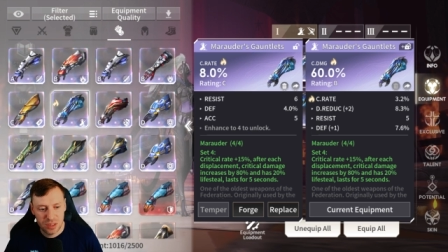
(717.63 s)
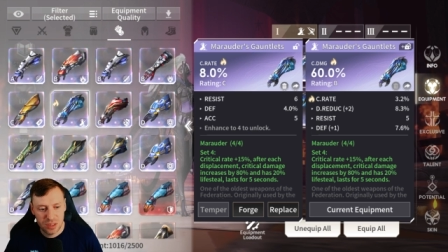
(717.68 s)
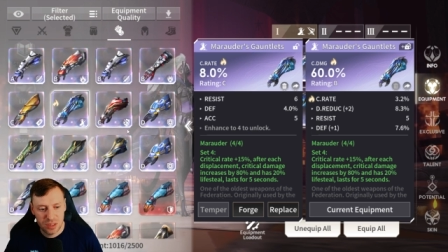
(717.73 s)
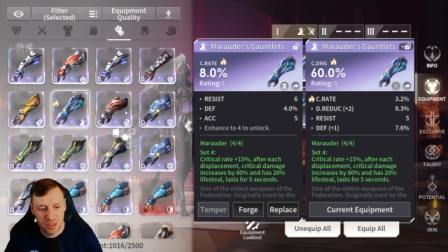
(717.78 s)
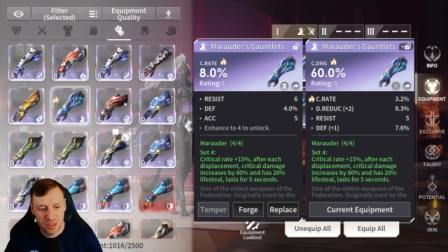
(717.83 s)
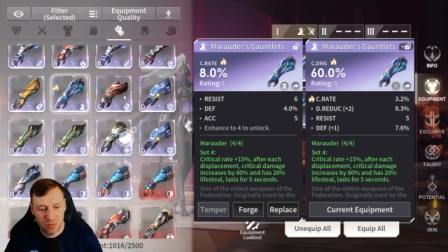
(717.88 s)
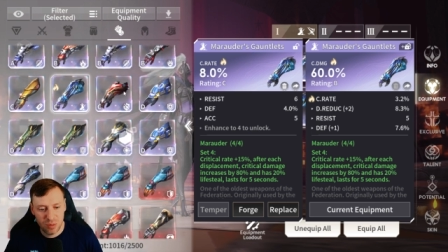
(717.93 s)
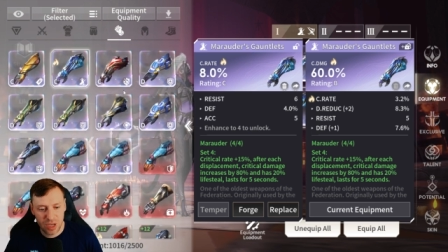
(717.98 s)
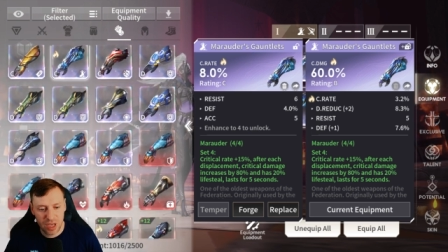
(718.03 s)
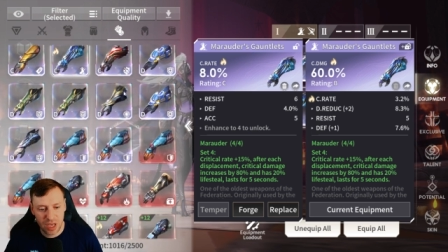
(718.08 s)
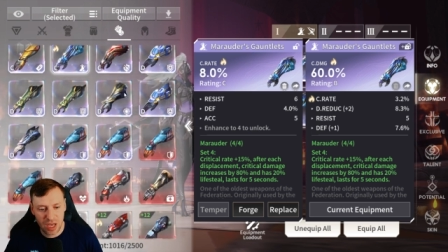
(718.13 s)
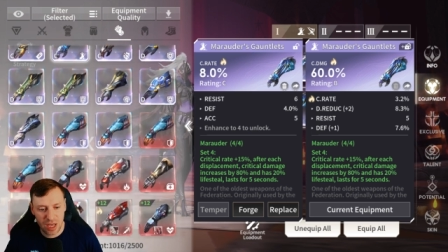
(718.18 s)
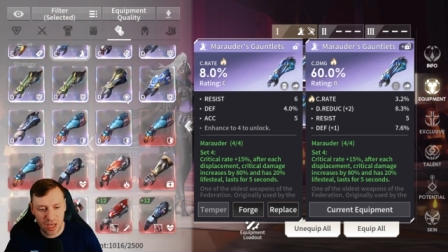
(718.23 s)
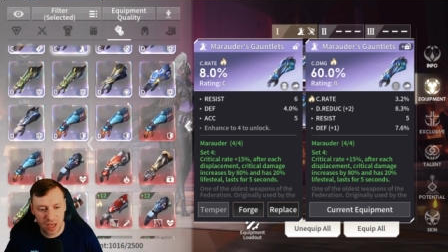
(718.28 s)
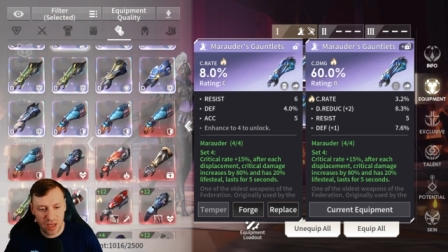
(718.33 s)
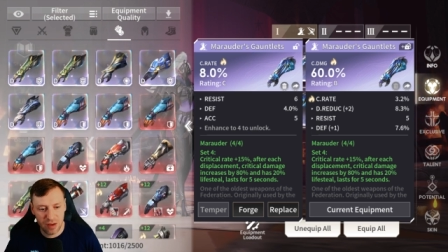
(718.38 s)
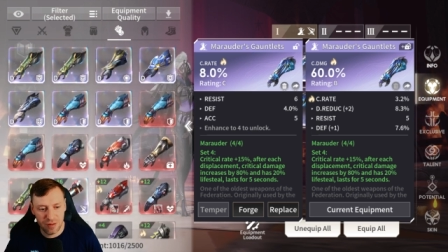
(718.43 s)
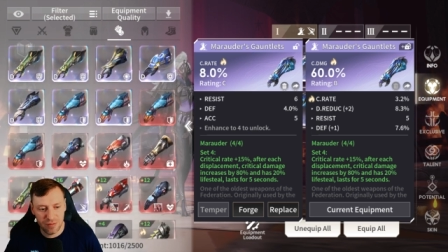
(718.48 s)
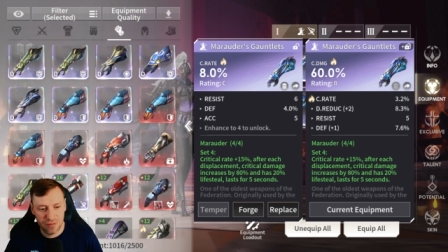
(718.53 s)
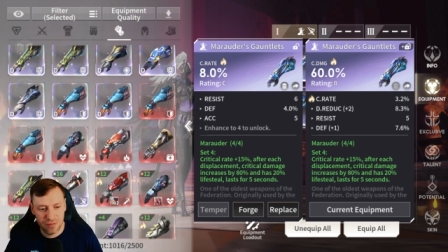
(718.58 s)
Do we
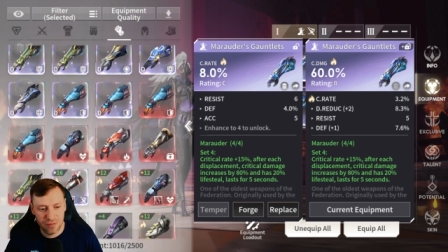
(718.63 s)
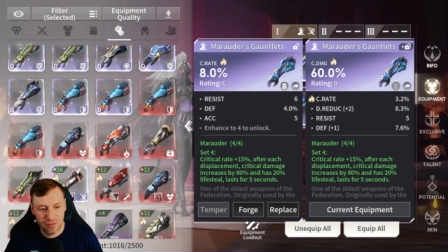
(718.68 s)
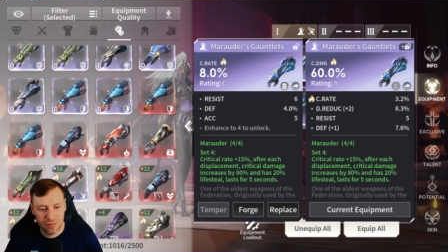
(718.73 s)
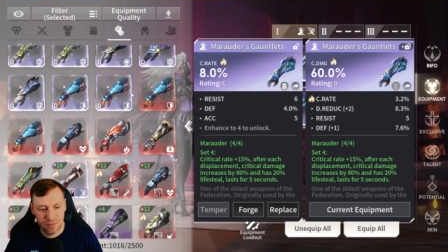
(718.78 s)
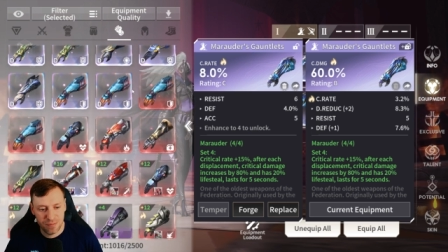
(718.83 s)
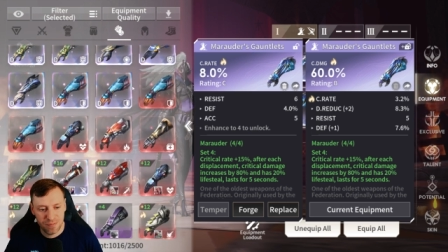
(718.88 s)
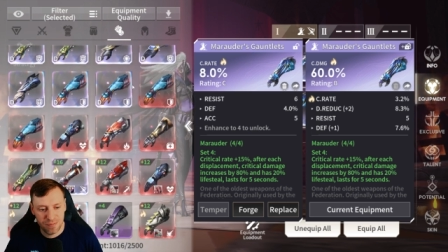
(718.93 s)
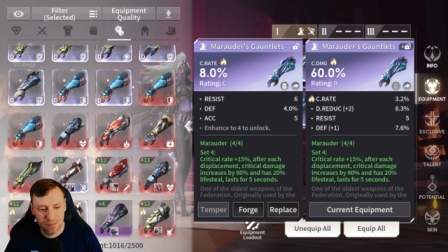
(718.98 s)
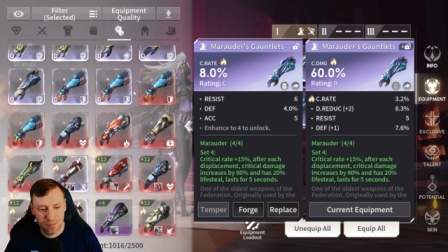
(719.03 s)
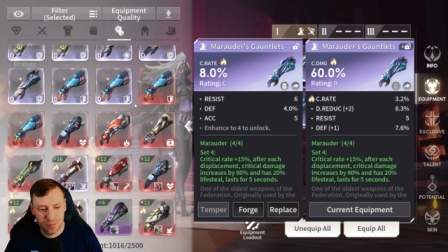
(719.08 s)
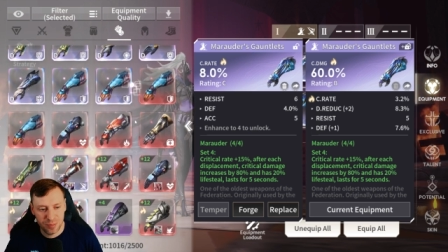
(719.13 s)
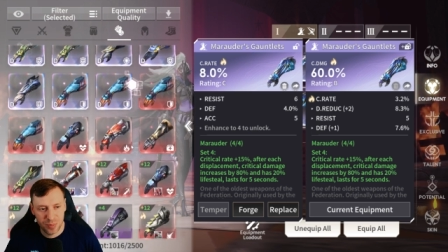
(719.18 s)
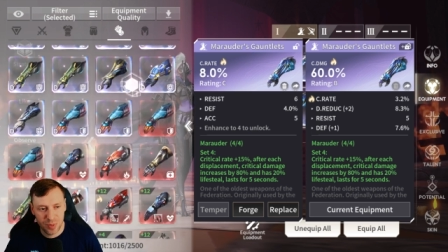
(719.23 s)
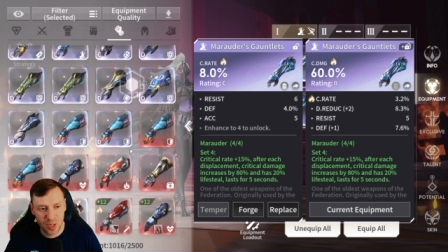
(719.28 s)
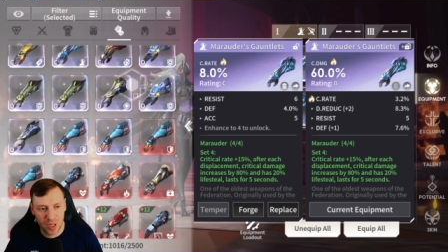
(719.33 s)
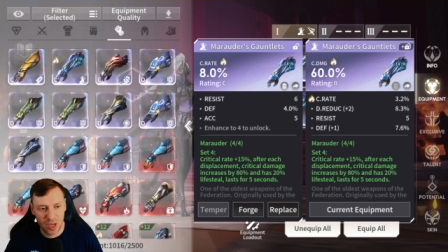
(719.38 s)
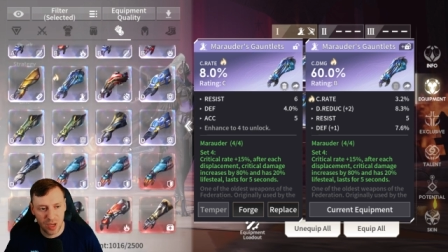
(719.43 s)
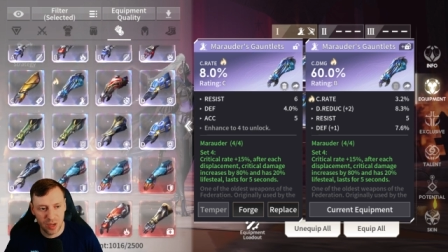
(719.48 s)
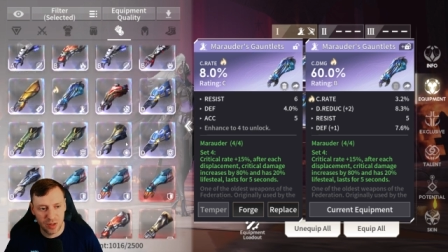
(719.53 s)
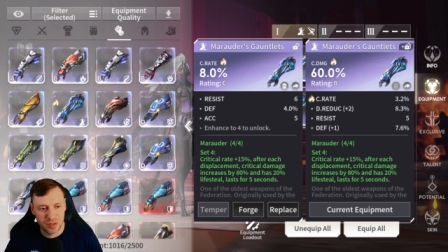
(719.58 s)
have,
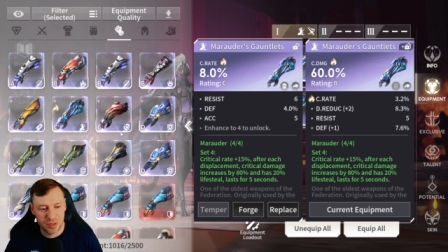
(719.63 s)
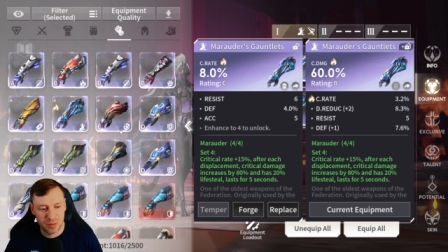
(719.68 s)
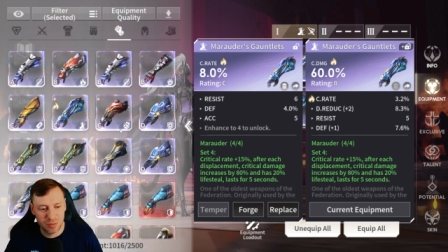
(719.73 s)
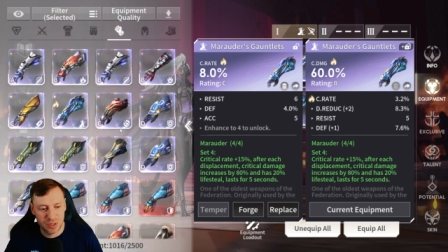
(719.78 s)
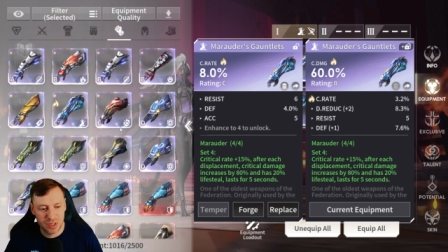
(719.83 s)
no, so